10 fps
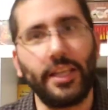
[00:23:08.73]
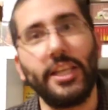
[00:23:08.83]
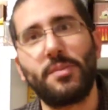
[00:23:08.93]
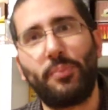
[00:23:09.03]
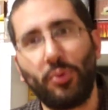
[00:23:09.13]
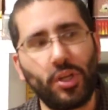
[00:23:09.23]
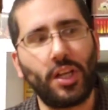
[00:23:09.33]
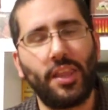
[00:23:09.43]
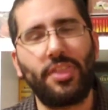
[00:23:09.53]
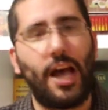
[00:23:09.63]
is Bruno
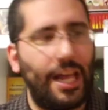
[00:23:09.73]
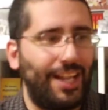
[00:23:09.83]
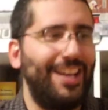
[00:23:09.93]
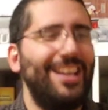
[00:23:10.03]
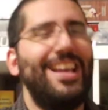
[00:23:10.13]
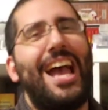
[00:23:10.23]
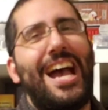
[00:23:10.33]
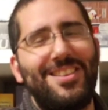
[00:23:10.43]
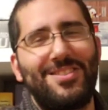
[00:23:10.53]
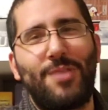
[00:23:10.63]
Cathala,
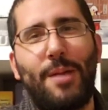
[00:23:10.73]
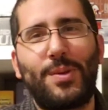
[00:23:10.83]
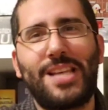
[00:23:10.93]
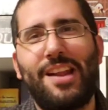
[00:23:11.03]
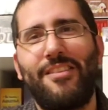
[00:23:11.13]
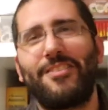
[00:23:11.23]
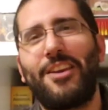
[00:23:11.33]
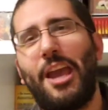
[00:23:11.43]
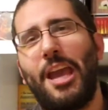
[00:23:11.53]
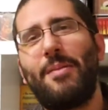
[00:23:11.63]
and his representative
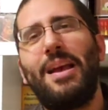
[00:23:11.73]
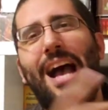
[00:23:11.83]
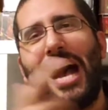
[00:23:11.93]
game,